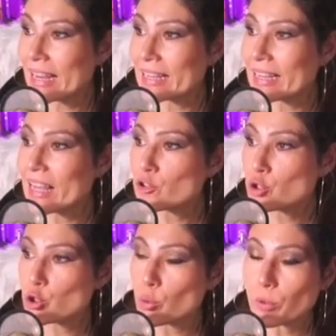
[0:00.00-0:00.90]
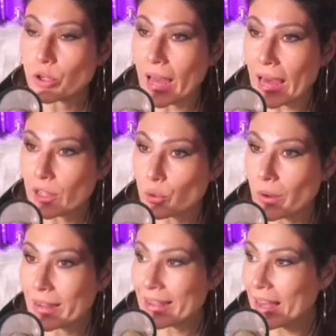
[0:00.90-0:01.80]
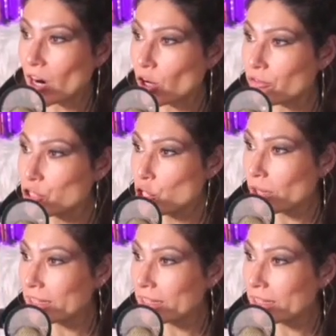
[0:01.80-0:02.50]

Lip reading: a super accurate artificial